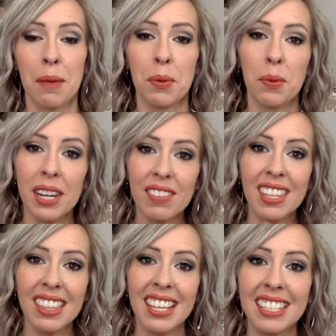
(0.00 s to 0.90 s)
But one of the
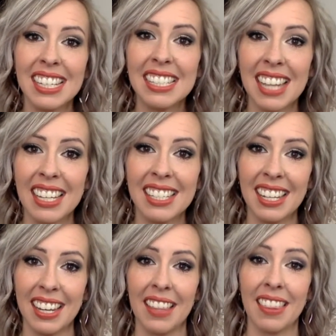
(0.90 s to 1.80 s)
things he said to
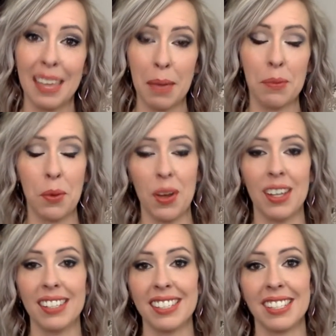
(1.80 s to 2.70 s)
them
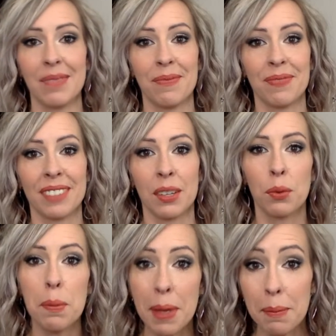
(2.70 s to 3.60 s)
was,
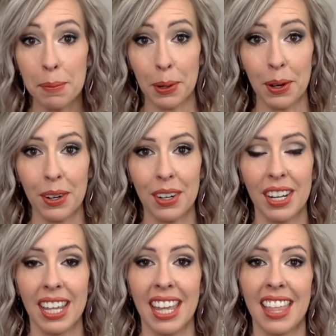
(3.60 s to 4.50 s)
remember
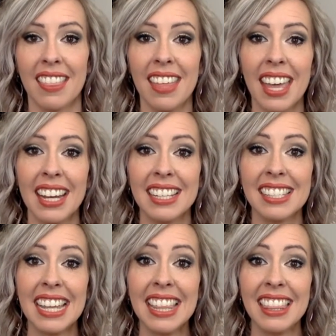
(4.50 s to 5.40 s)
that it's
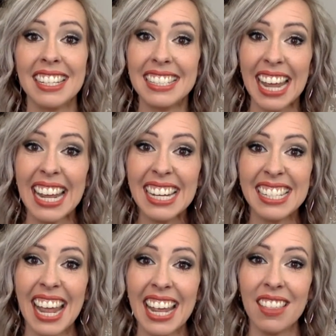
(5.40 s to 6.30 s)
in the
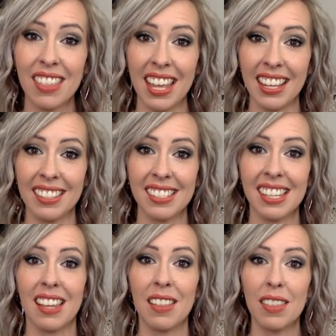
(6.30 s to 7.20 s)
day-to-day things
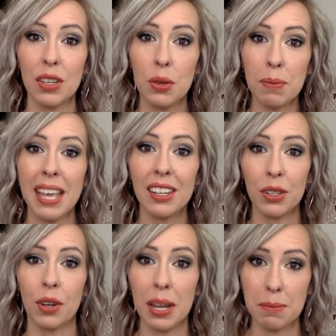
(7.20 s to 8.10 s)
that you make a
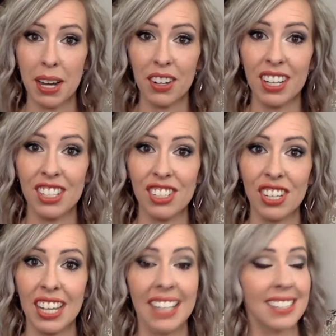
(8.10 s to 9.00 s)
great marriage.
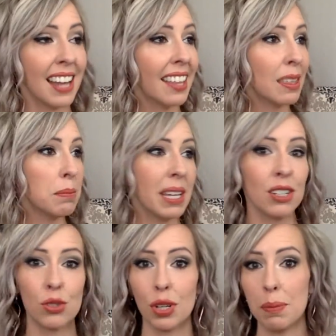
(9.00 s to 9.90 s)
It's not the
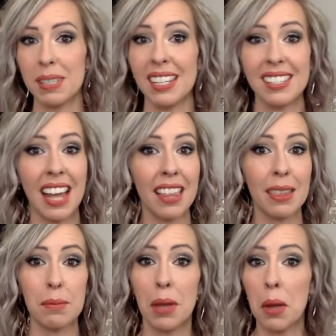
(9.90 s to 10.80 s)
big trips, it's not
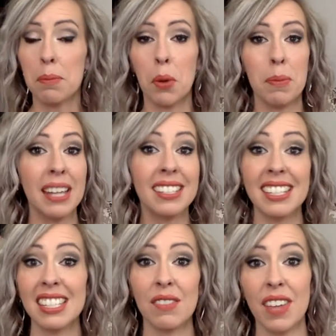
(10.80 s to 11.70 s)
the
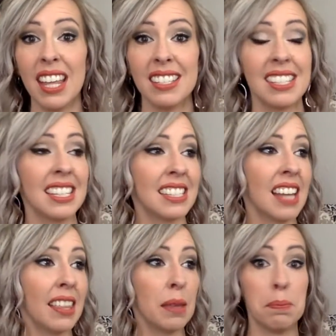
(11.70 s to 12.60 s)
momentous events, it's
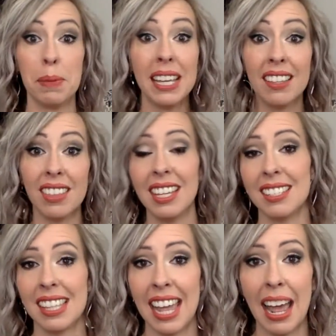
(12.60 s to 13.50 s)
not the big things
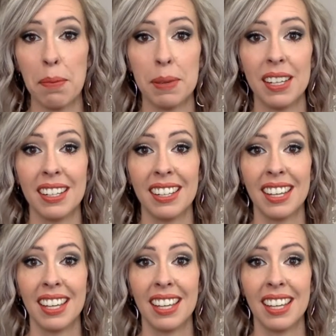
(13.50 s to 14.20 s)
that happen,